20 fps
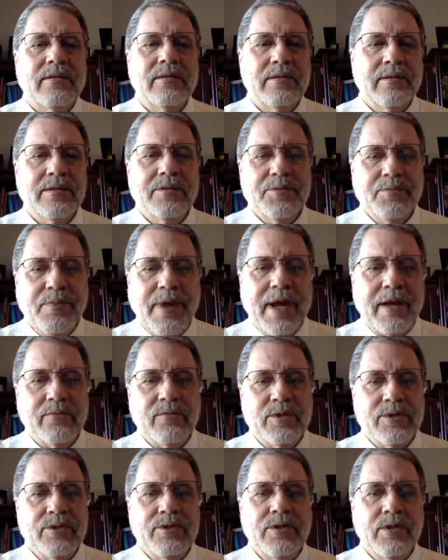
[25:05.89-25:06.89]
that this
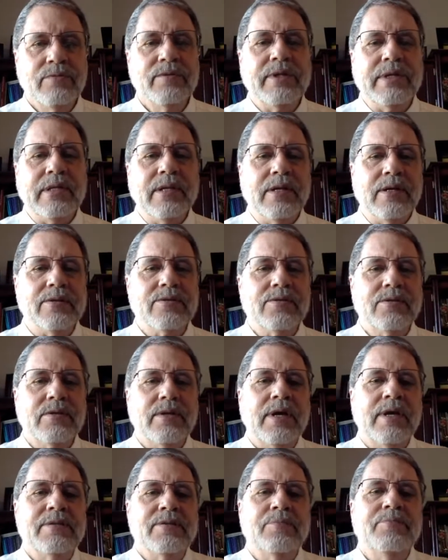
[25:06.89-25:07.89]
man was doing
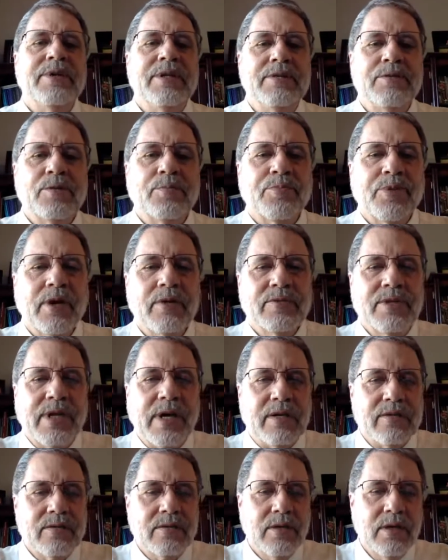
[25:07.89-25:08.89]
this as a means of
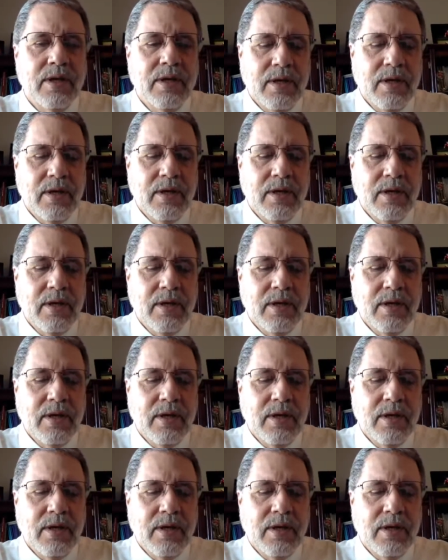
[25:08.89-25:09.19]
protest.